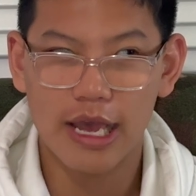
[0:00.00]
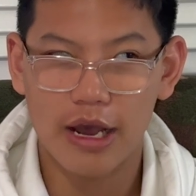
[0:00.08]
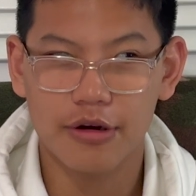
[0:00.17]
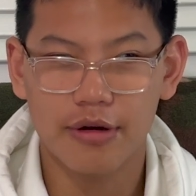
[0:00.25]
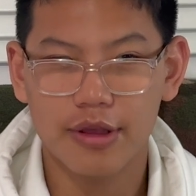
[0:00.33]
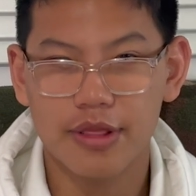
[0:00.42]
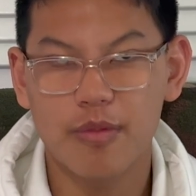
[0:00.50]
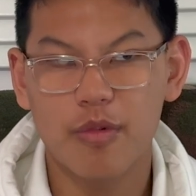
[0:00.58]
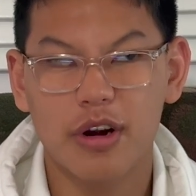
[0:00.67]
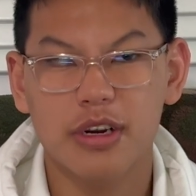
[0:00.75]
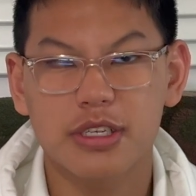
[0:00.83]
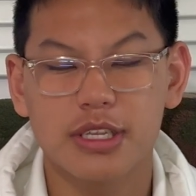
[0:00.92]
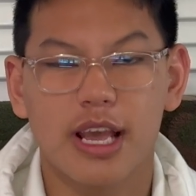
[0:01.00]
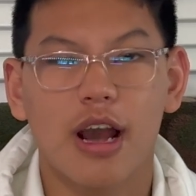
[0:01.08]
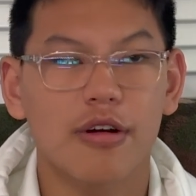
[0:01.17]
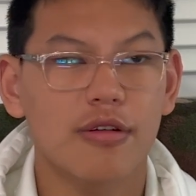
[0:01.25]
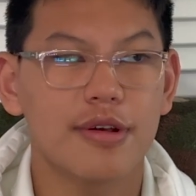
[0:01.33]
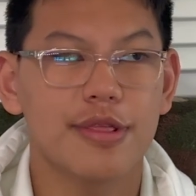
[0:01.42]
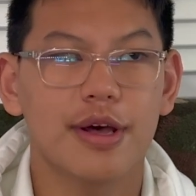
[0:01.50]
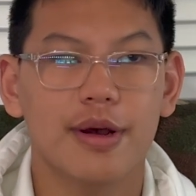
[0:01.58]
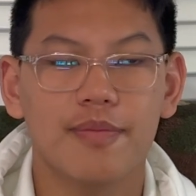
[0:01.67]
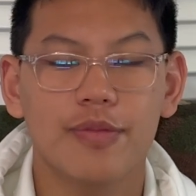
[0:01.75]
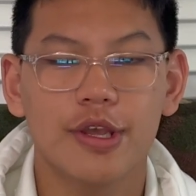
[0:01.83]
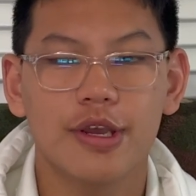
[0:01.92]
algorithm works. The algorithm,
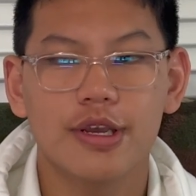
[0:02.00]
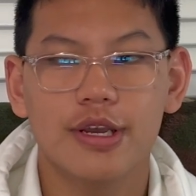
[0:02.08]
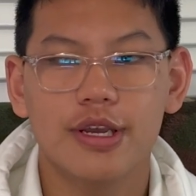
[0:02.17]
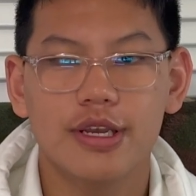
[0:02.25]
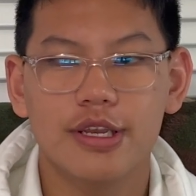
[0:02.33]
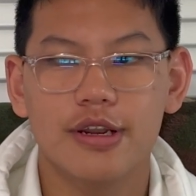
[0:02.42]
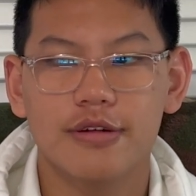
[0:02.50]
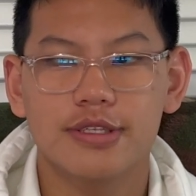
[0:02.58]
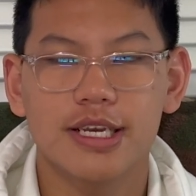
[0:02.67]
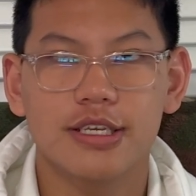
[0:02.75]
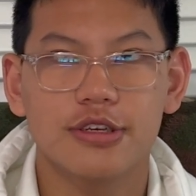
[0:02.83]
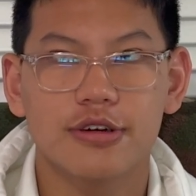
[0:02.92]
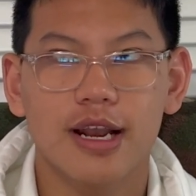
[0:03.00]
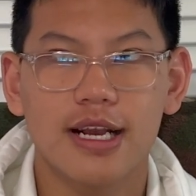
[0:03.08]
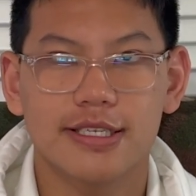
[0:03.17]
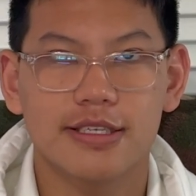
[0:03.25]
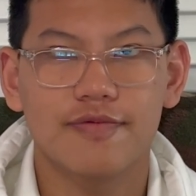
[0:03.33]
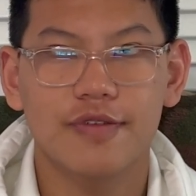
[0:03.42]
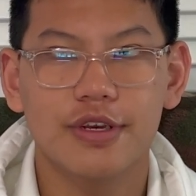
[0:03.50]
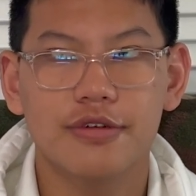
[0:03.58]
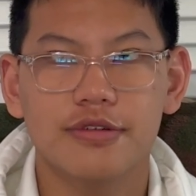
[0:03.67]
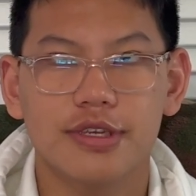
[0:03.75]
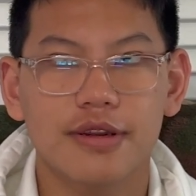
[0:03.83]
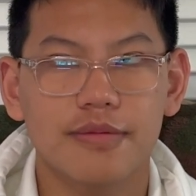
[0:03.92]
takes your guys'
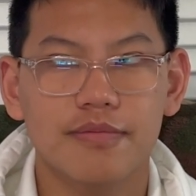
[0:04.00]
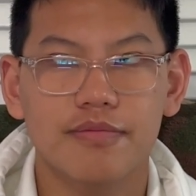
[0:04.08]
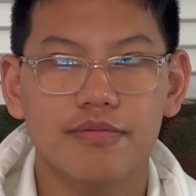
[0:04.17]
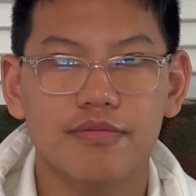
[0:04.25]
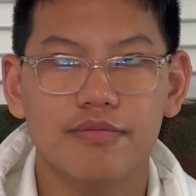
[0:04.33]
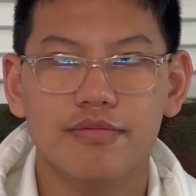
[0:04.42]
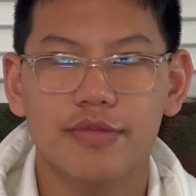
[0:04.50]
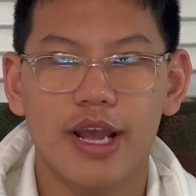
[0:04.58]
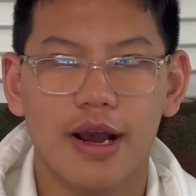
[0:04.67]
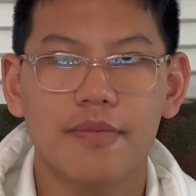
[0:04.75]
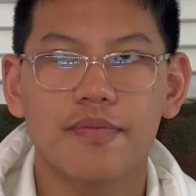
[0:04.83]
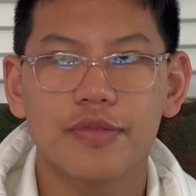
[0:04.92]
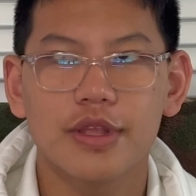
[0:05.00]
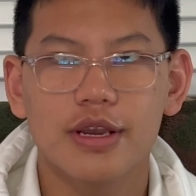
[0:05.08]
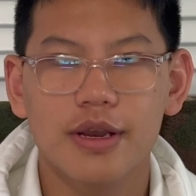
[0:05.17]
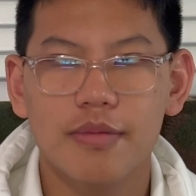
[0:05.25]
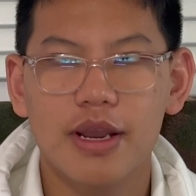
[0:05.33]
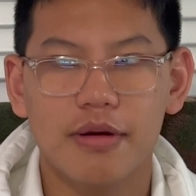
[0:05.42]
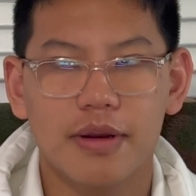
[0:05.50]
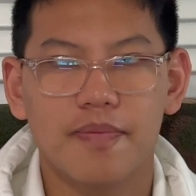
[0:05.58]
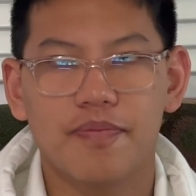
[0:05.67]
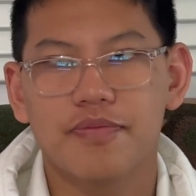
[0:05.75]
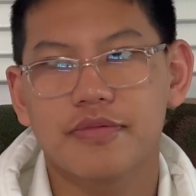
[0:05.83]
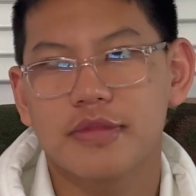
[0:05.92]
views, and yeah. But anyway,
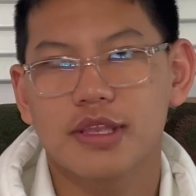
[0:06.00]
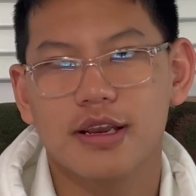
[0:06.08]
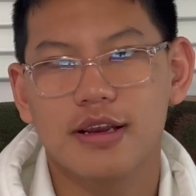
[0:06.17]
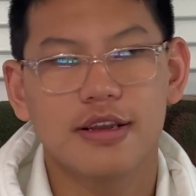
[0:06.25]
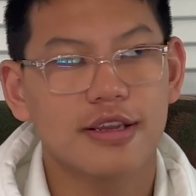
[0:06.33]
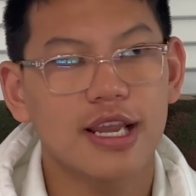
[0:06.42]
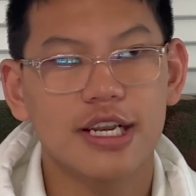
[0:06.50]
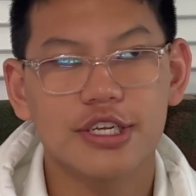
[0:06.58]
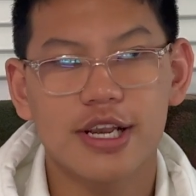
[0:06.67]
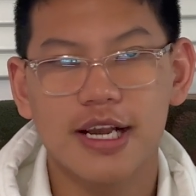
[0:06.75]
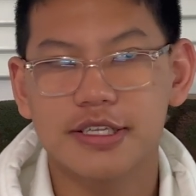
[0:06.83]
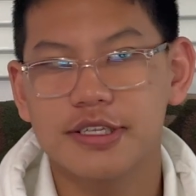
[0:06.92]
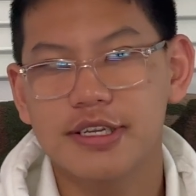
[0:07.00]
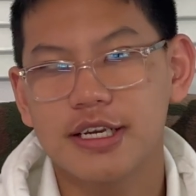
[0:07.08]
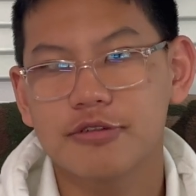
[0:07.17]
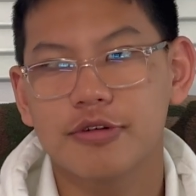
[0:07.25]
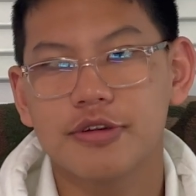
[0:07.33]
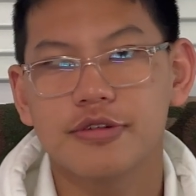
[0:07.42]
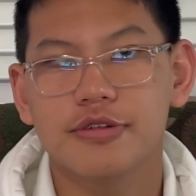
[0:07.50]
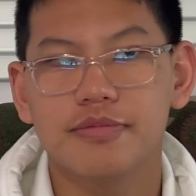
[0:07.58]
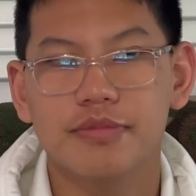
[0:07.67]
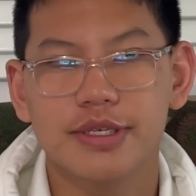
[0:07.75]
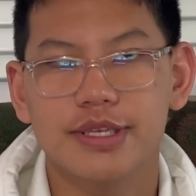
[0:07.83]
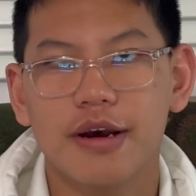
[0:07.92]
catch you guys in the next one.
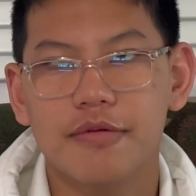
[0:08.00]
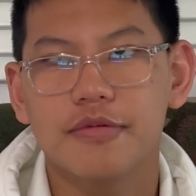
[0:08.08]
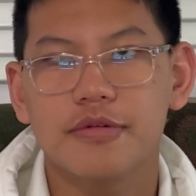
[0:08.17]
Peace out.